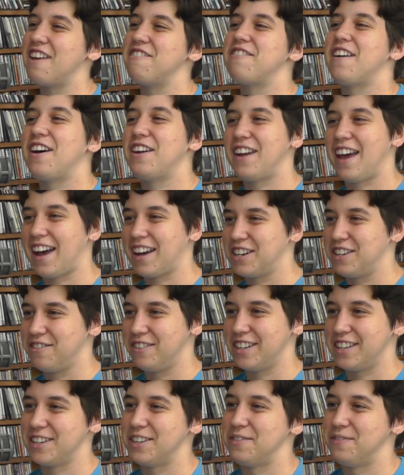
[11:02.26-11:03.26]
I found
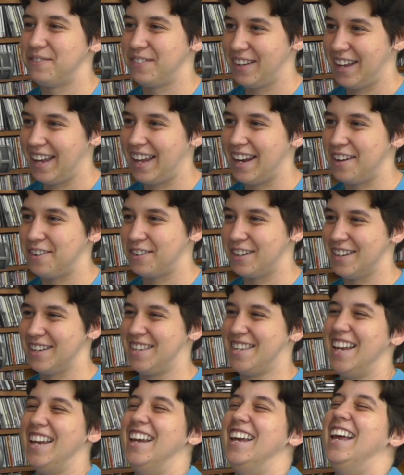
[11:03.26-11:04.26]
activism, and it
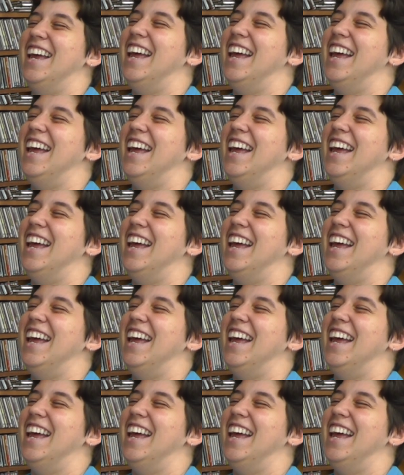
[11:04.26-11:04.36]
was